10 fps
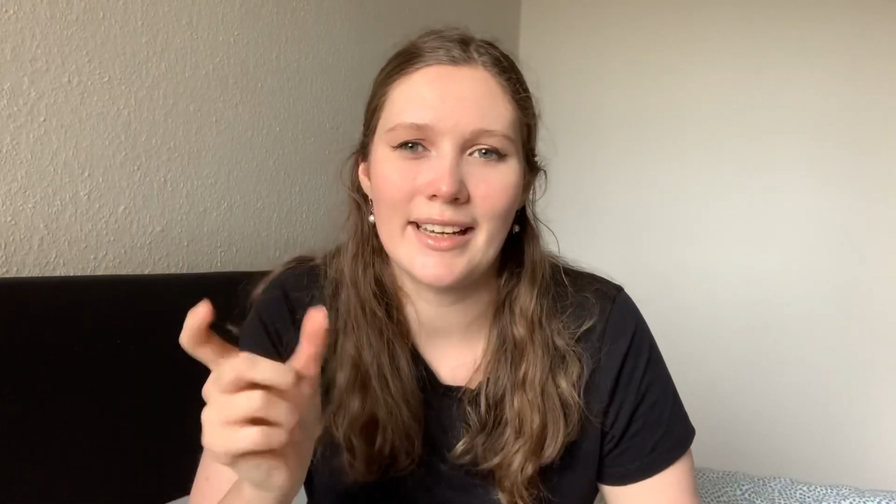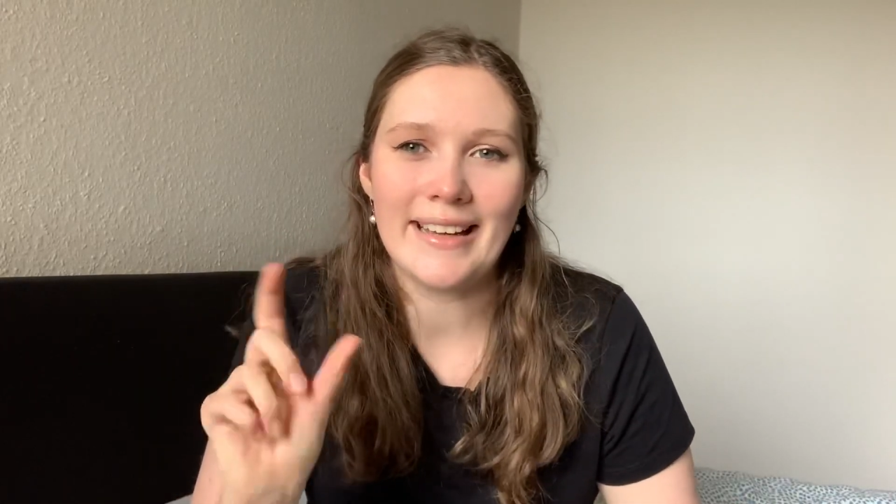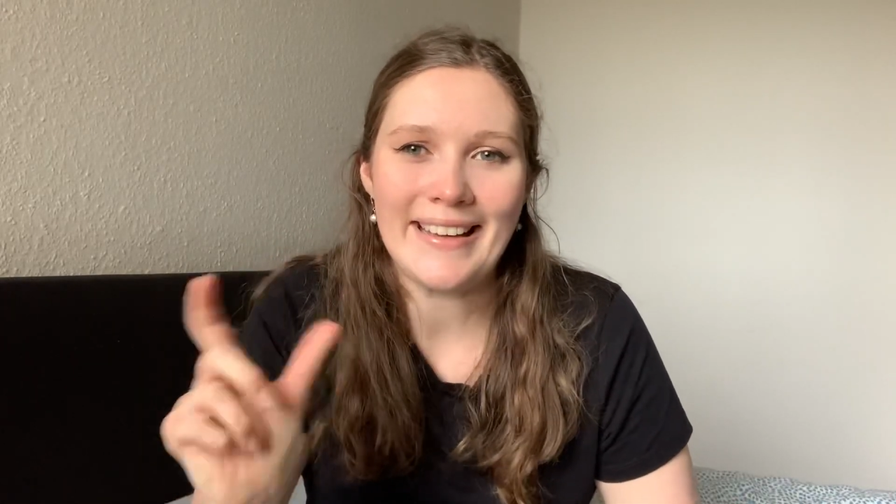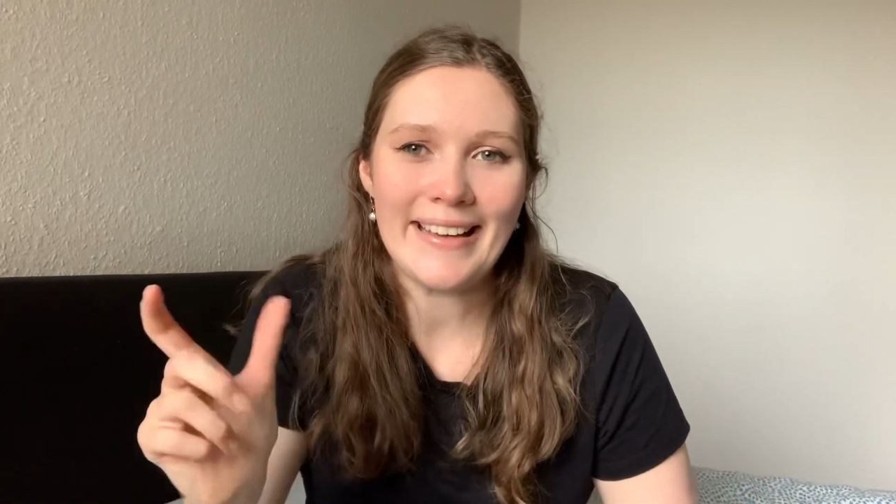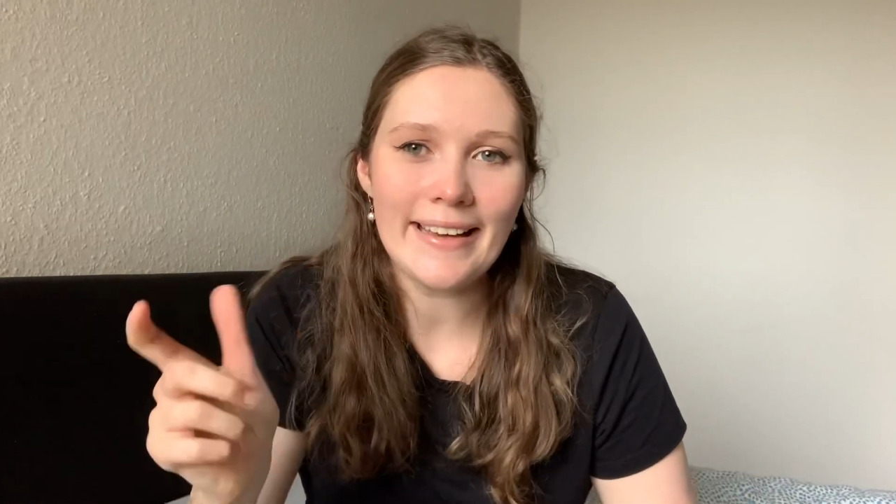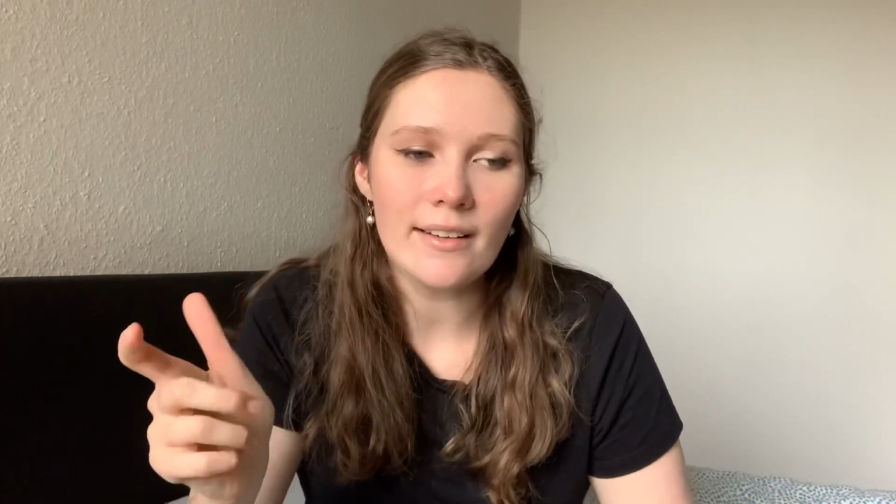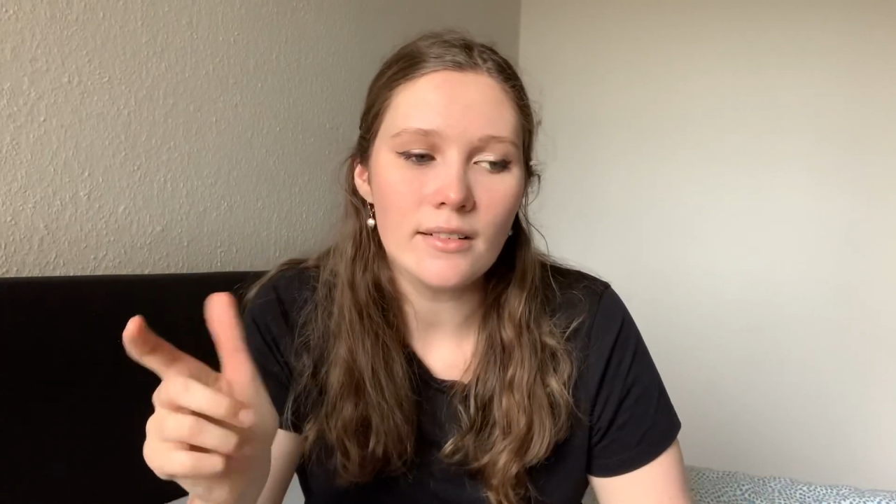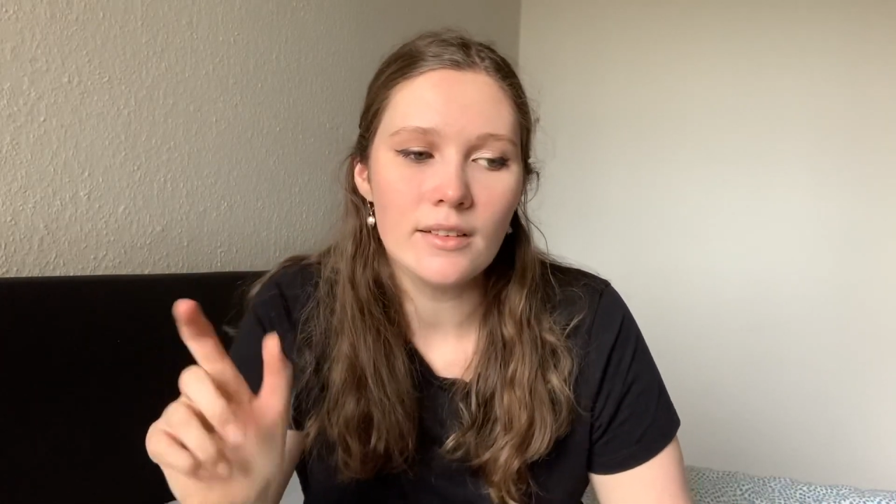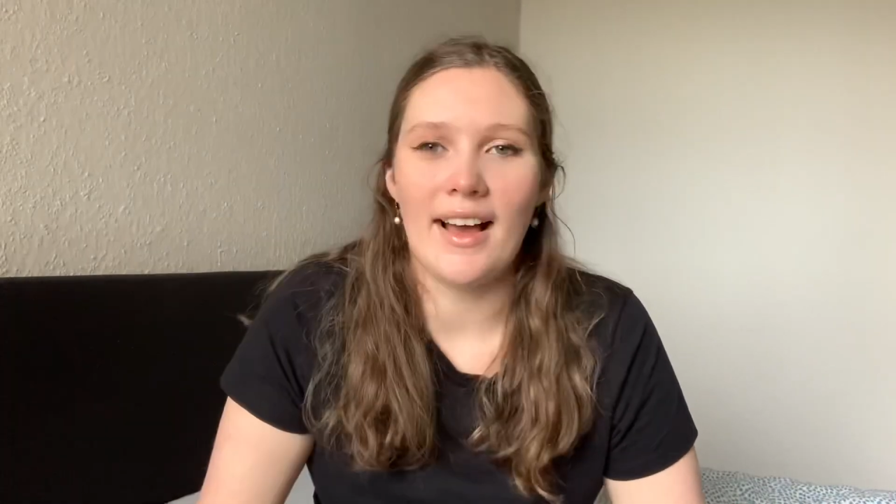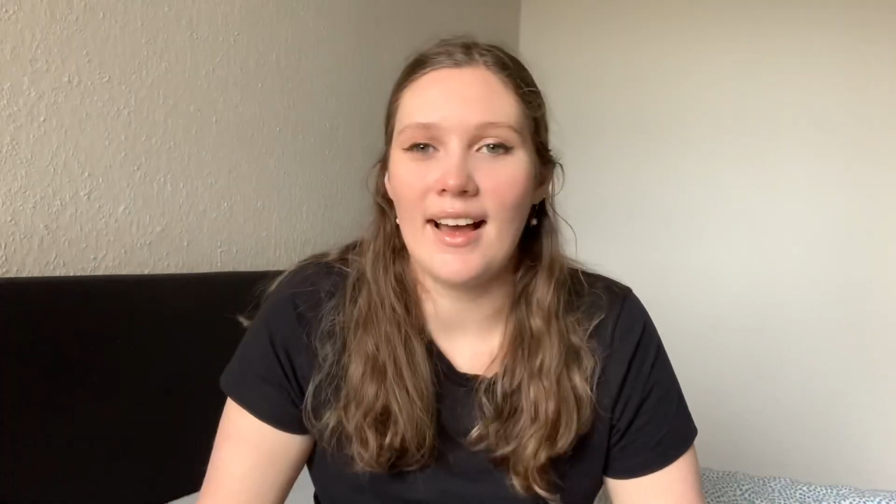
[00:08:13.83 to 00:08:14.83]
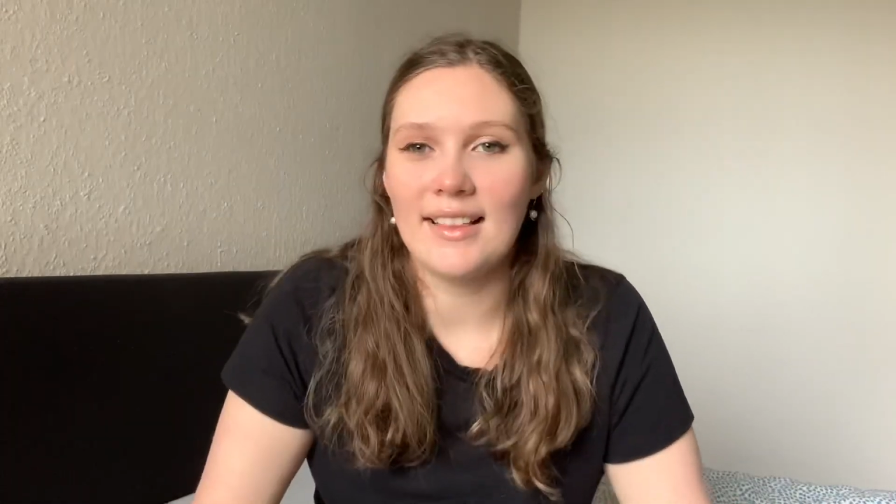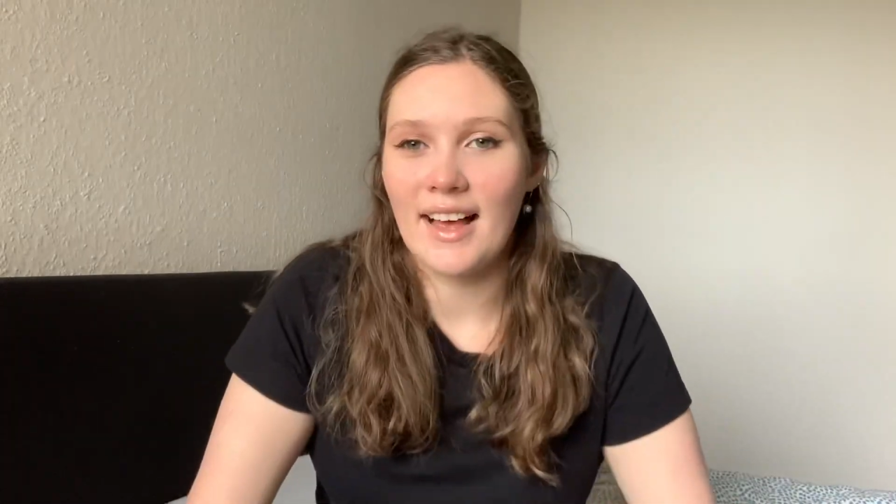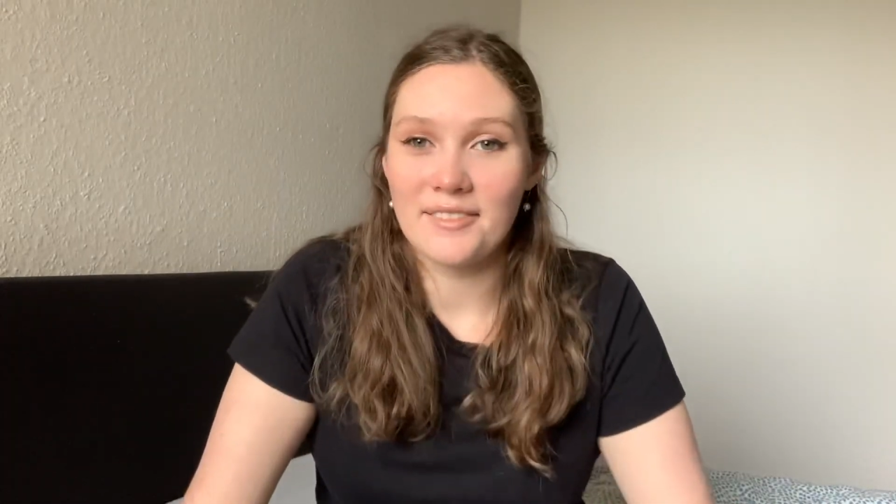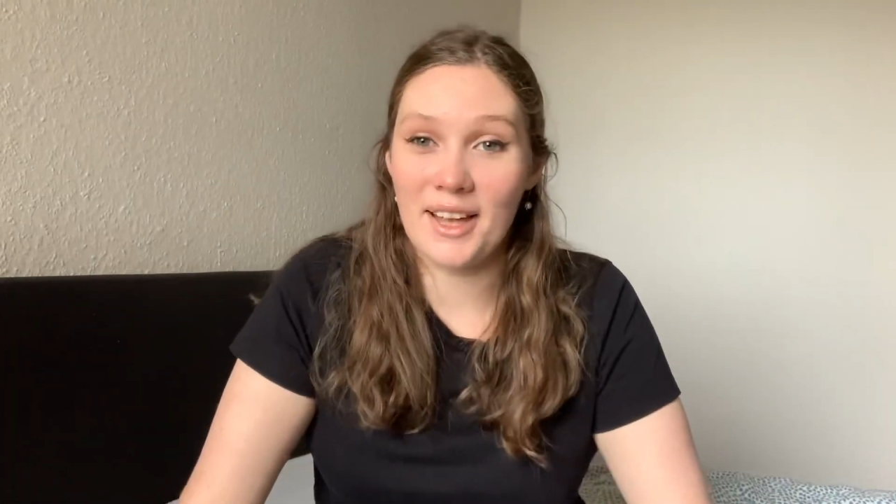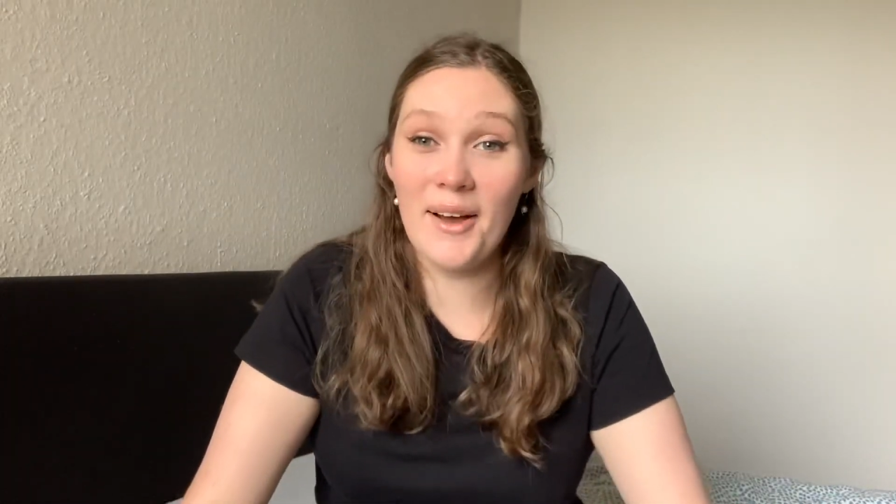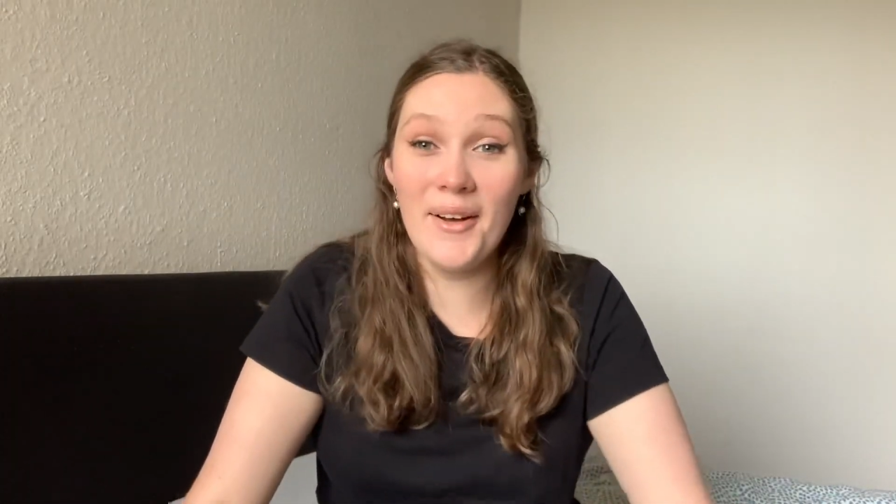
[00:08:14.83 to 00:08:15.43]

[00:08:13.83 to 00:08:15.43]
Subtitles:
E. I love them.